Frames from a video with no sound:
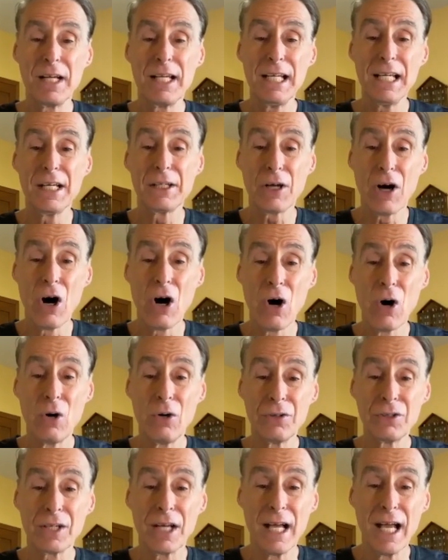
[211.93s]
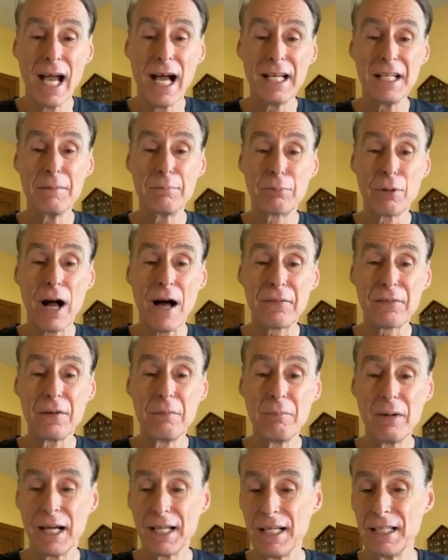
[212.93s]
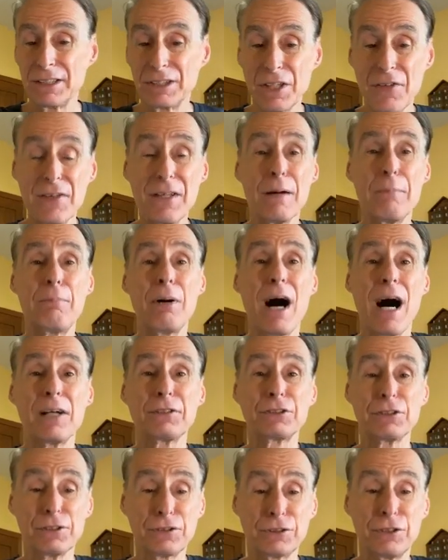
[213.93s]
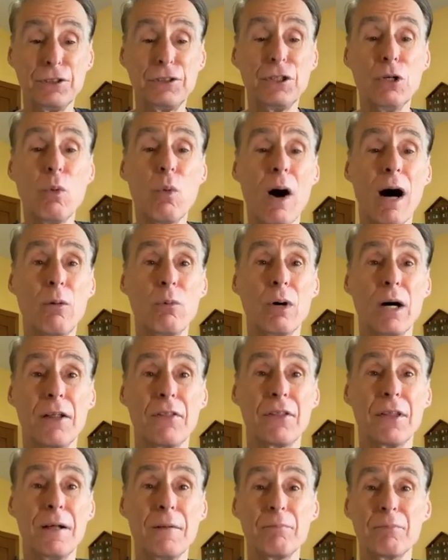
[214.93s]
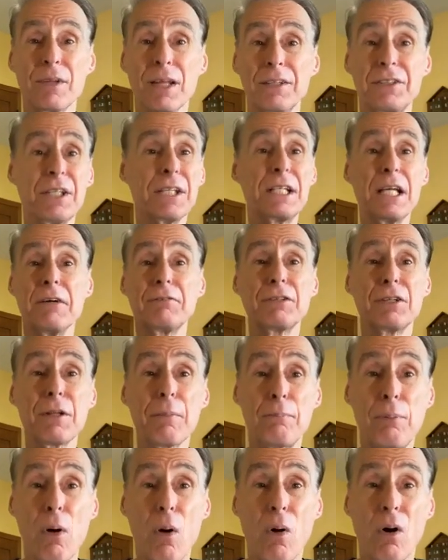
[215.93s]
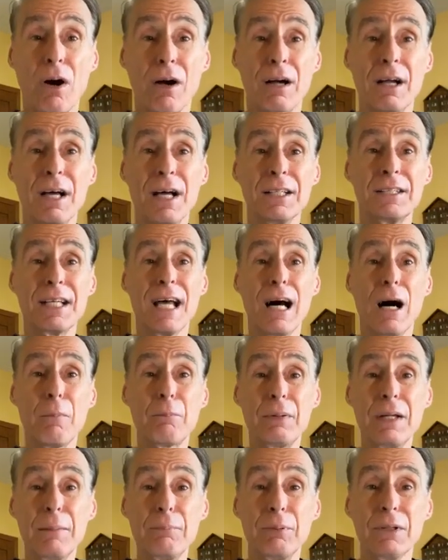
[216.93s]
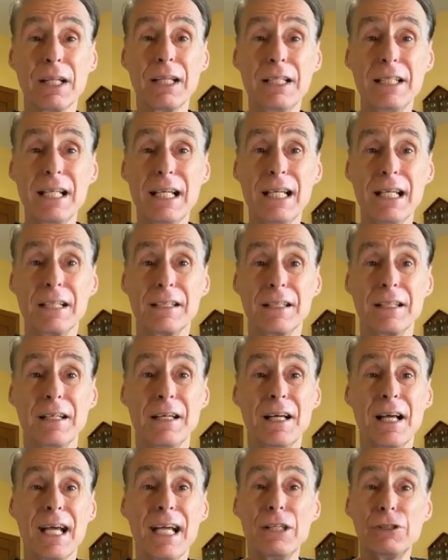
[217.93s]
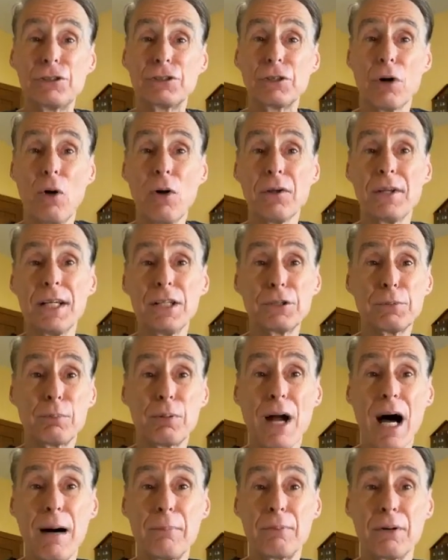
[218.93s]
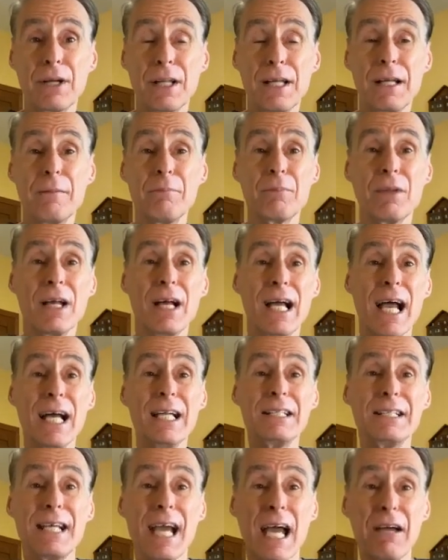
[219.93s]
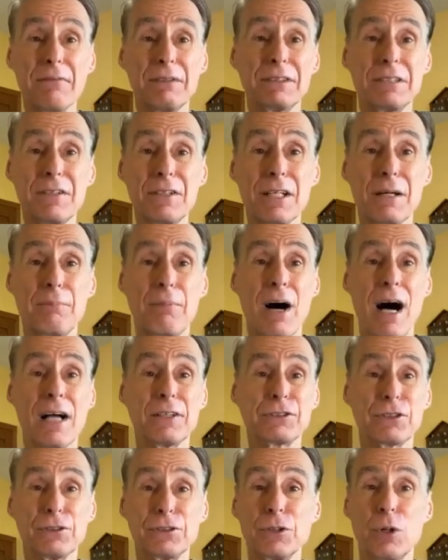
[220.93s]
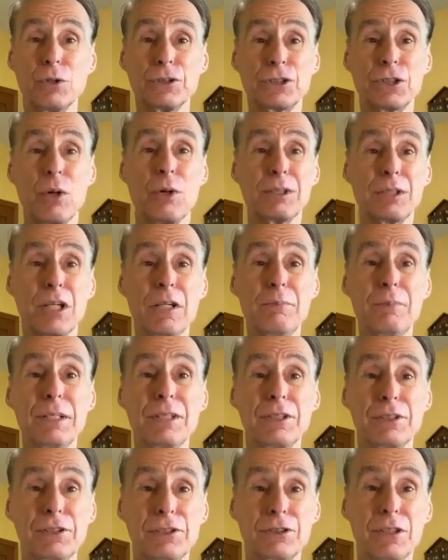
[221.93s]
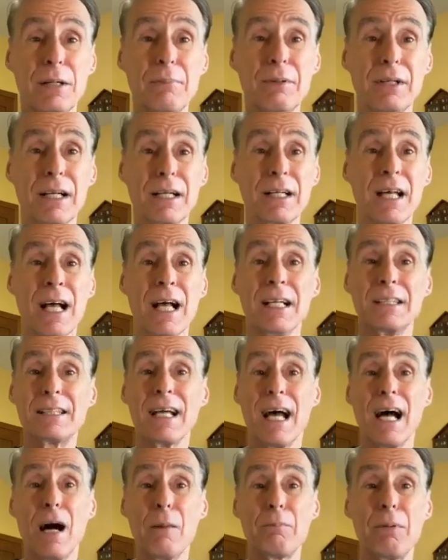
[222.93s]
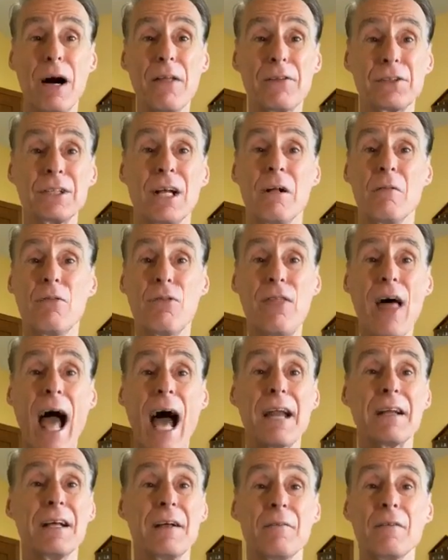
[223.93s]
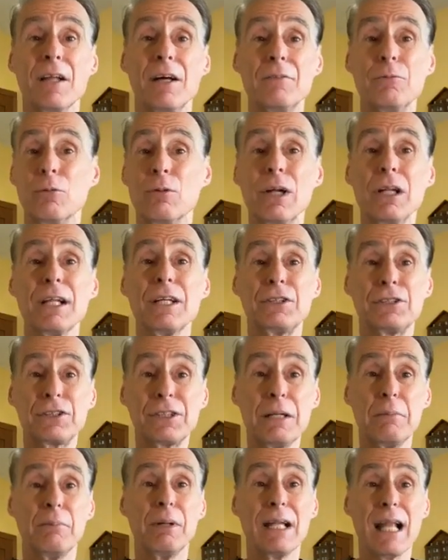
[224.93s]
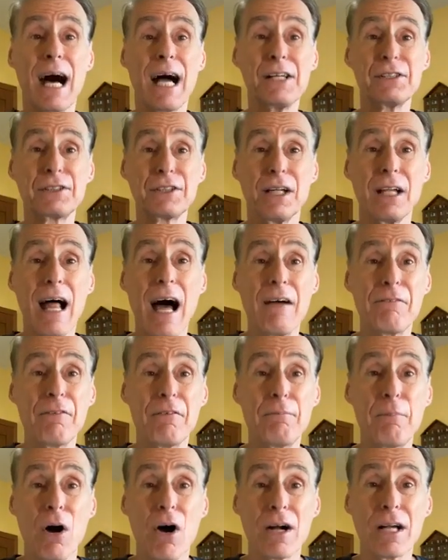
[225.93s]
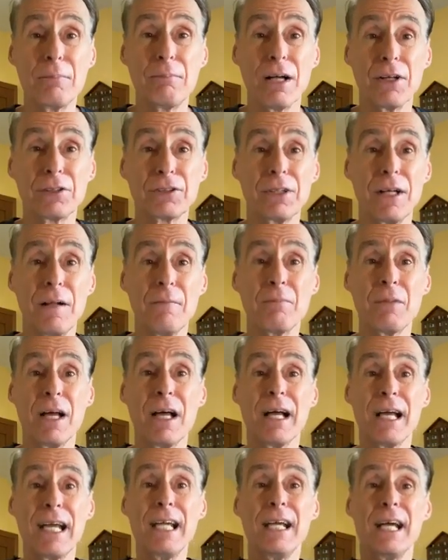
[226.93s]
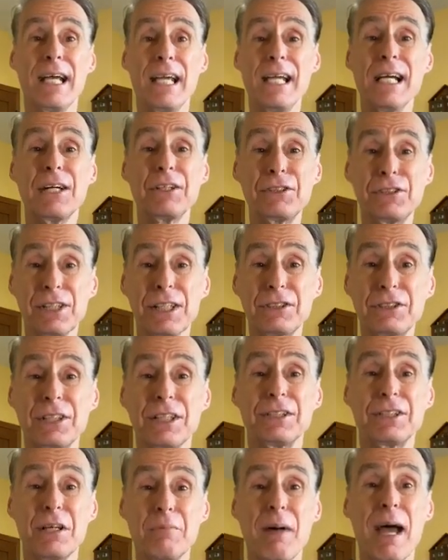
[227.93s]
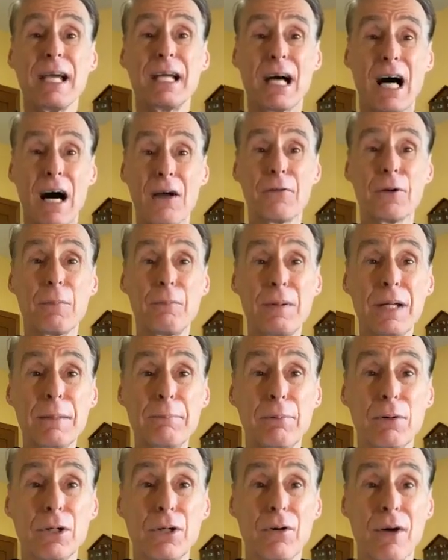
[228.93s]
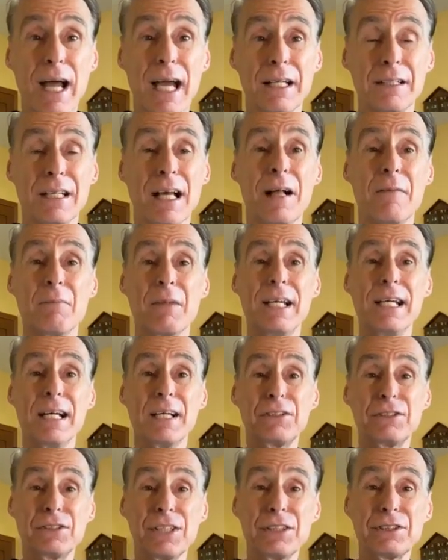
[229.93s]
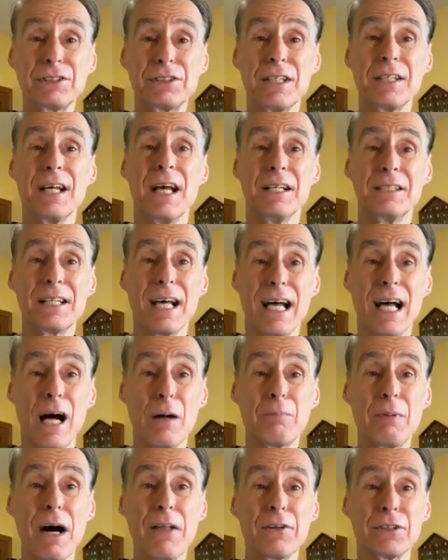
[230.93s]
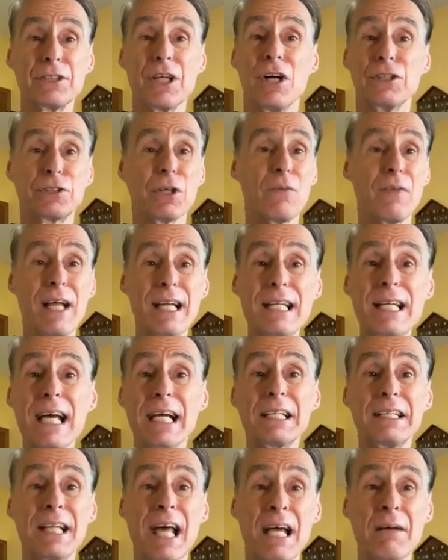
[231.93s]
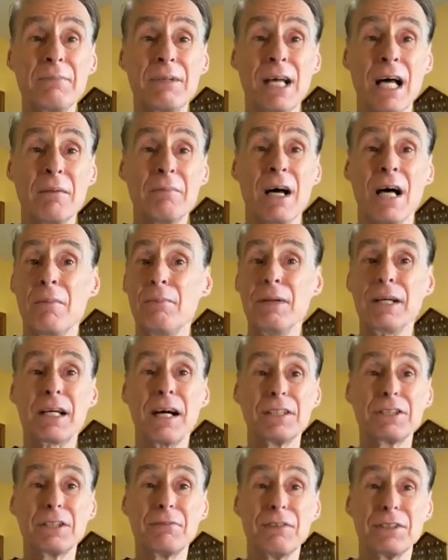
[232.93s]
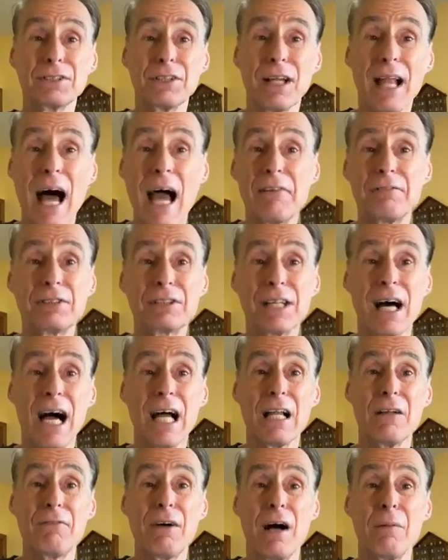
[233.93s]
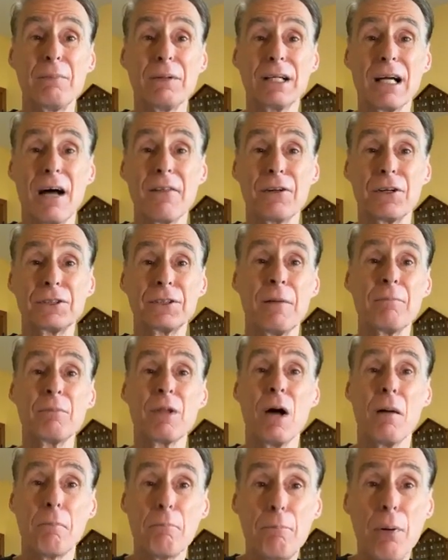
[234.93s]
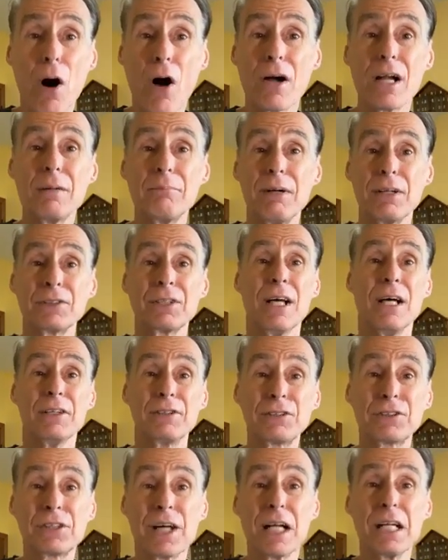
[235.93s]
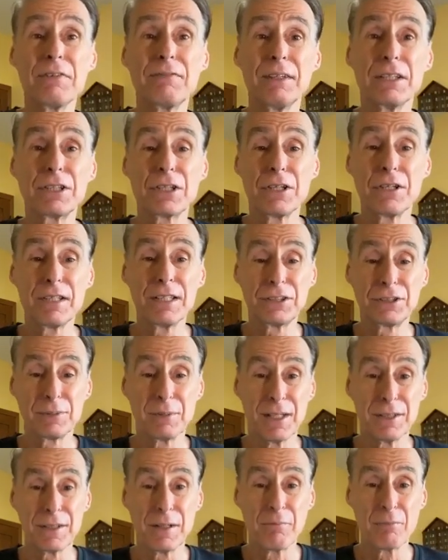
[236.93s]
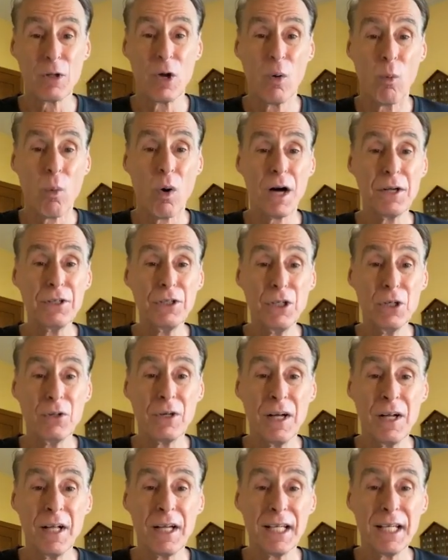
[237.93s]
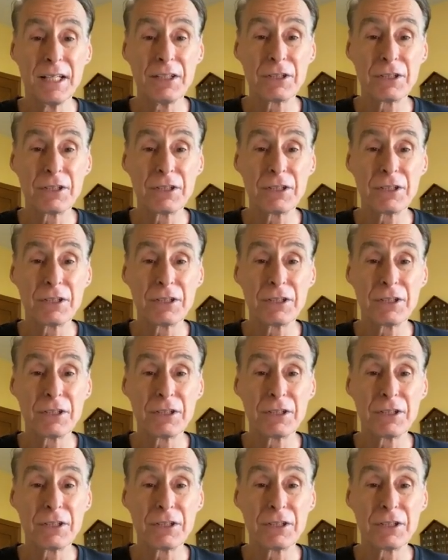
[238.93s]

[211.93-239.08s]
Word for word: that he had owned and he brought the money to the apostles to do what with? To give to the poor, to help people in need. He sold his property and gave it to the apostles so, so it could be distributed to help others. That really symbolized the life of Barnabas. He, he existed to make other people great. He existed to help others. So they nicknamed him because of his lifestyle of helping others Barnabas, son of encouragement, one who